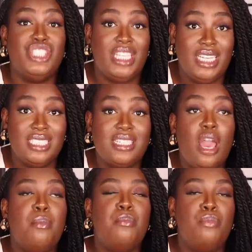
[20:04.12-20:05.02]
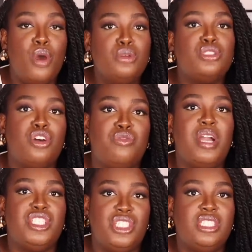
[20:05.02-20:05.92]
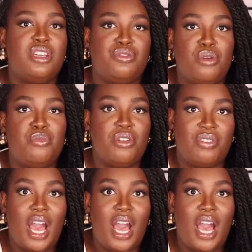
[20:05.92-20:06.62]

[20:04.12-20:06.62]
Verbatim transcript: jeans. Most of my jeans are from River